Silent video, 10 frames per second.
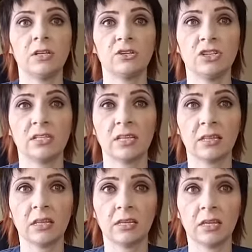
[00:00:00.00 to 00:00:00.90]
She
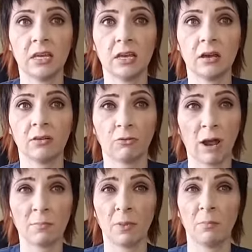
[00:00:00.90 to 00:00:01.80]
said that
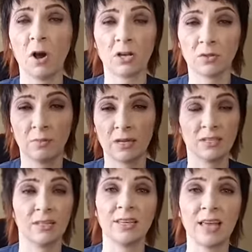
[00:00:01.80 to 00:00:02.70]
the box was
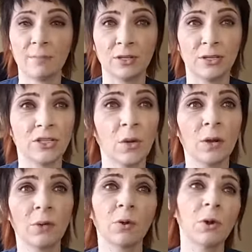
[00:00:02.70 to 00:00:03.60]
basically kept in the
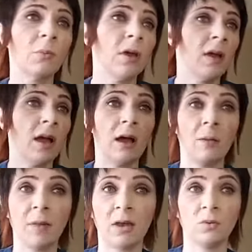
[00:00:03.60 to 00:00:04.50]
sewing room,
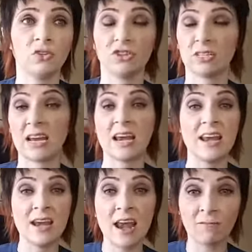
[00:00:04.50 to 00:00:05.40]
and it was just
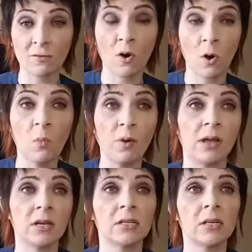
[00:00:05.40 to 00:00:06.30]
never
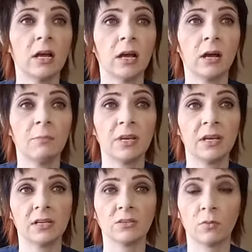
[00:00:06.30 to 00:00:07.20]
opened,
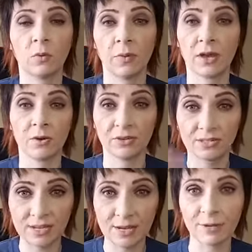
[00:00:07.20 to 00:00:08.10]
because of what they called a
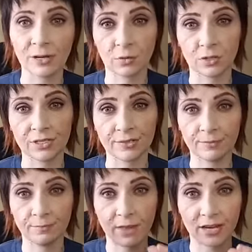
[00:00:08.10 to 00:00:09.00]
Dybbuk, was
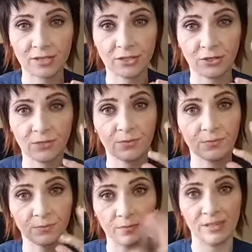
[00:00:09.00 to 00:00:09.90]
meant to
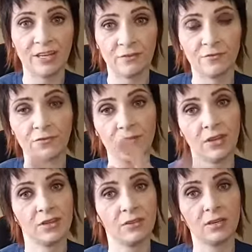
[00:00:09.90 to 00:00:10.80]
live
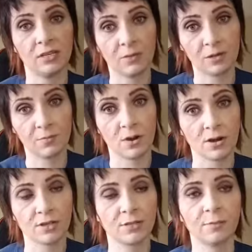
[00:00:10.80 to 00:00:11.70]
in the Dybbuk
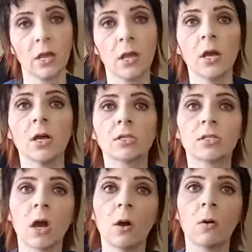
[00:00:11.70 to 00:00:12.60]
box.
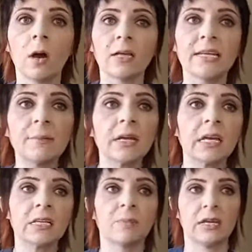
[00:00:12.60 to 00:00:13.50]
So a Dybbuk
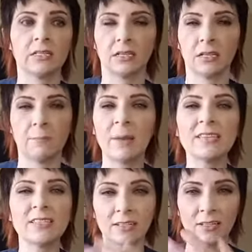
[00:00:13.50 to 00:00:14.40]
is
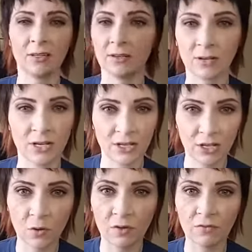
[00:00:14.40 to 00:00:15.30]
basically the
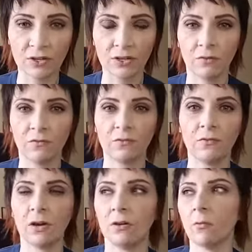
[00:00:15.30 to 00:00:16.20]
equivalent of
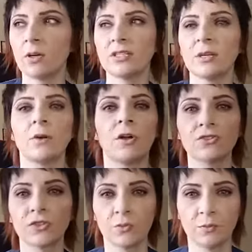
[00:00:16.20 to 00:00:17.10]
what some
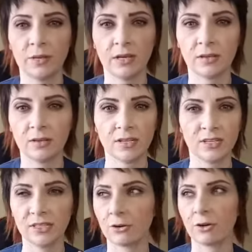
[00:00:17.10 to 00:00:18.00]
cultures would be
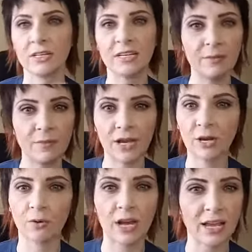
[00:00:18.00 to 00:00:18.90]
consider a demon
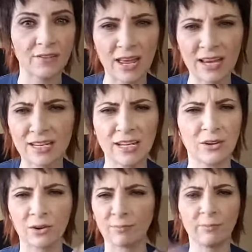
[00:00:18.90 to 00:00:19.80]
or negative entity
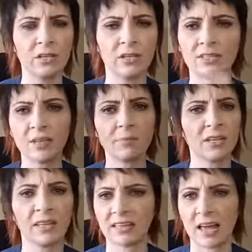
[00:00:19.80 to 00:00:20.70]
or
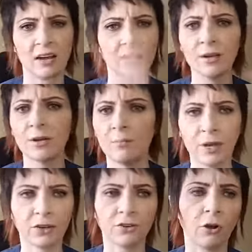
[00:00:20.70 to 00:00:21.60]
something like that.
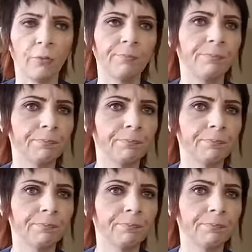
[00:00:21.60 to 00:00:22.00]
Pick a term.